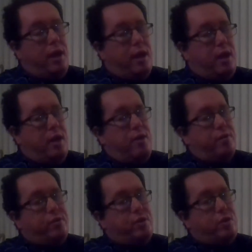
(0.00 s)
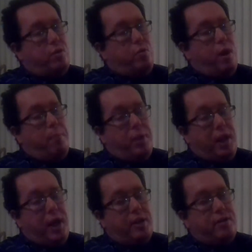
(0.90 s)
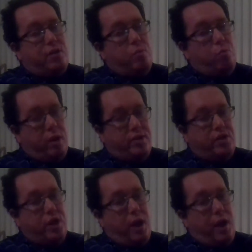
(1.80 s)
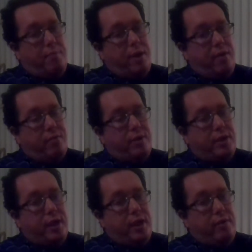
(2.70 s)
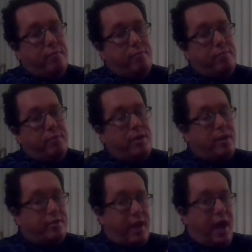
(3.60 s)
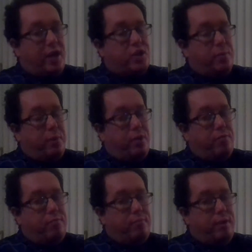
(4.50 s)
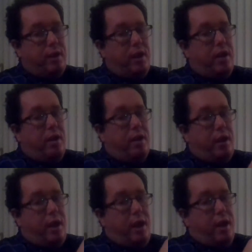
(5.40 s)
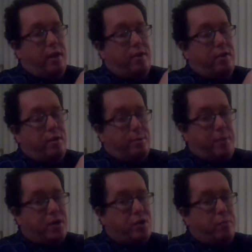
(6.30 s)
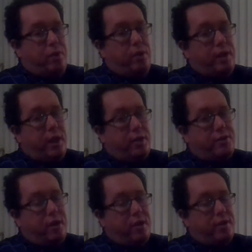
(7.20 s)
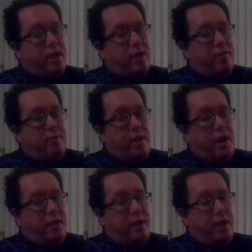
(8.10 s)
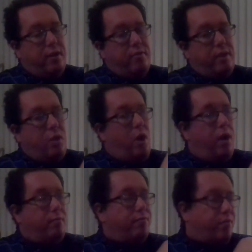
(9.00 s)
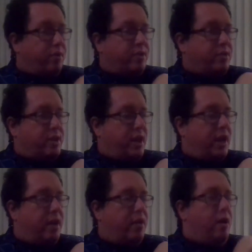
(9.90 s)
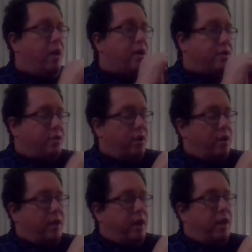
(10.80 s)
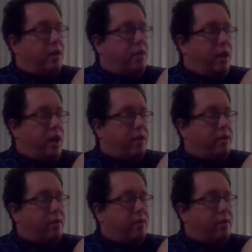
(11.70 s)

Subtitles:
is to apply to one job every day. Now that's actionable and it's measurable. You got a start date, end date. For this day, starting at 8 o'clock,